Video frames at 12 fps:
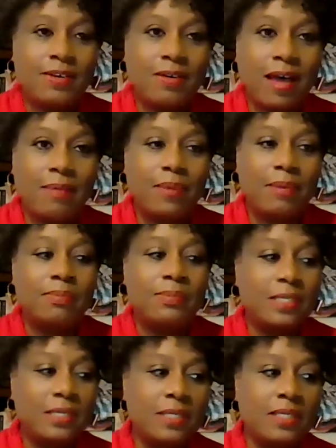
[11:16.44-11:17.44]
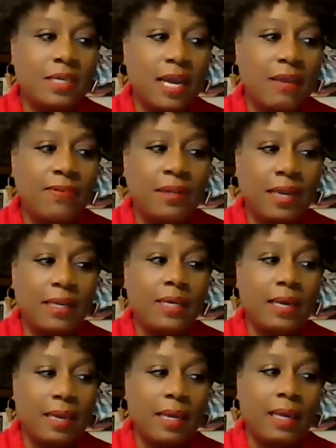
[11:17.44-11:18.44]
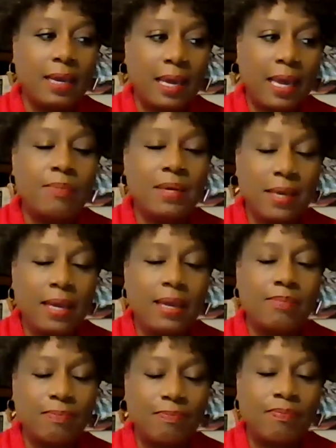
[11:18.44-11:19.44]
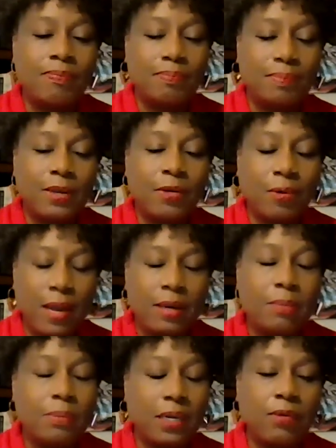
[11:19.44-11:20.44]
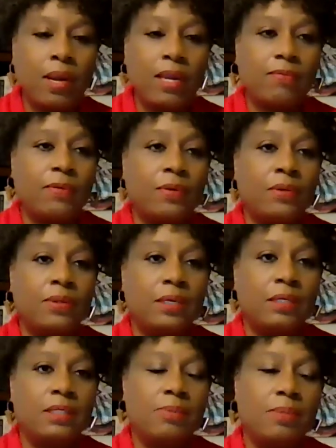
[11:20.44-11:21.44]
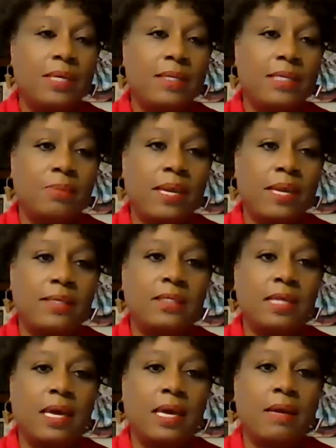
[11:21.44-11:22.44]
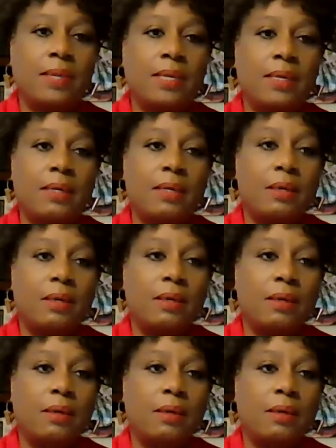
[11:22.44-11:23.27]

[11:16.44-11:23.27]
And so I feel like I'm incredibly grateful to be in the space that I'm in.